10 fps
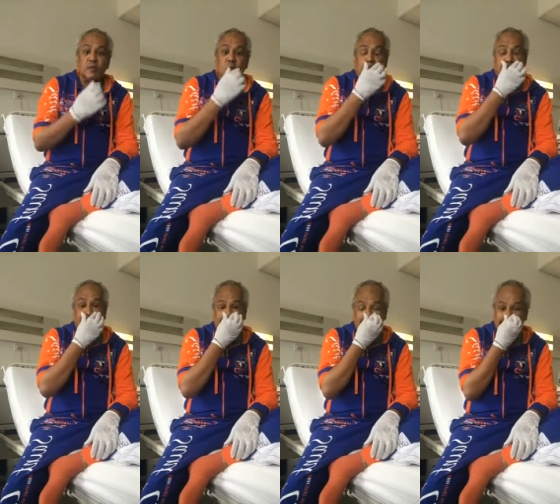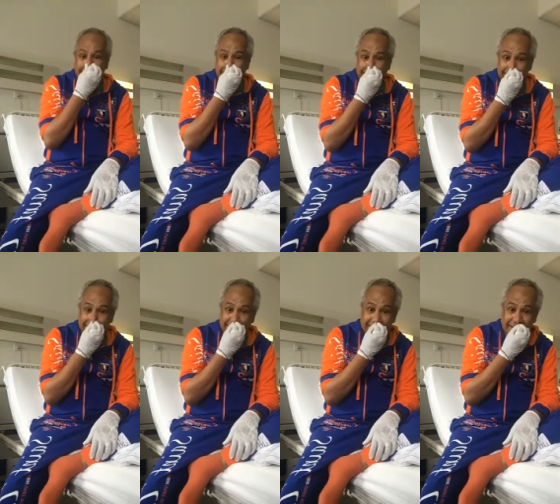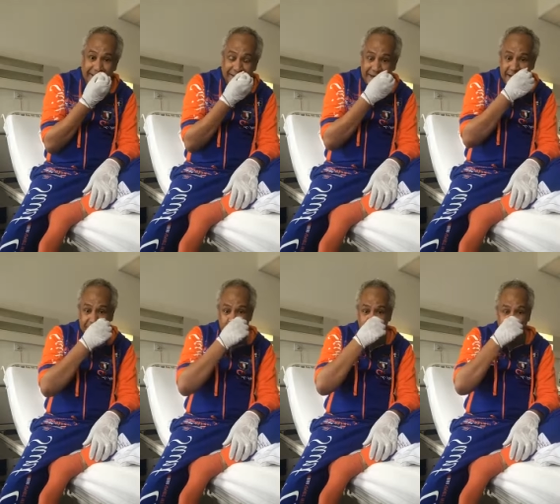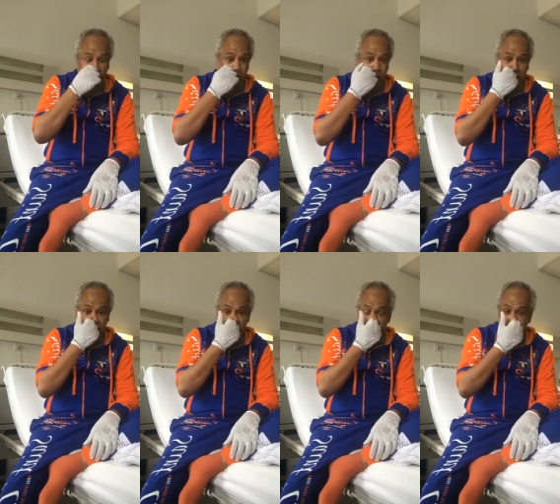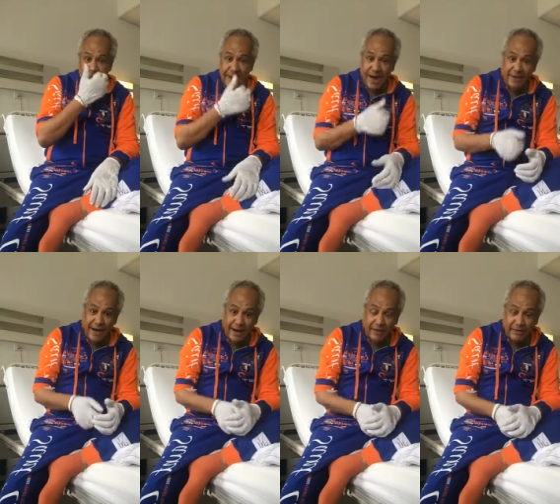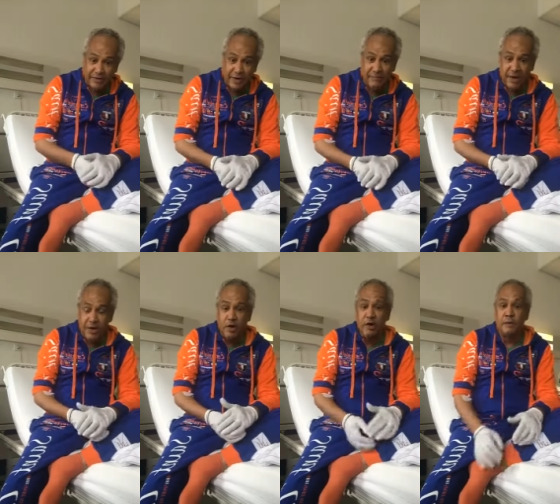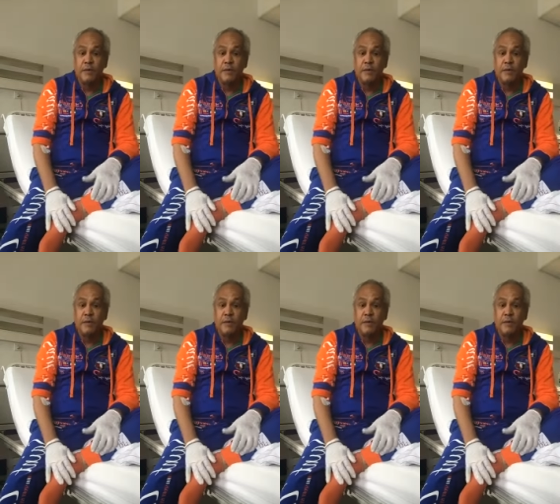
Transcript: We are Bravas. The nation will be called Republic of Brava, like San Marino.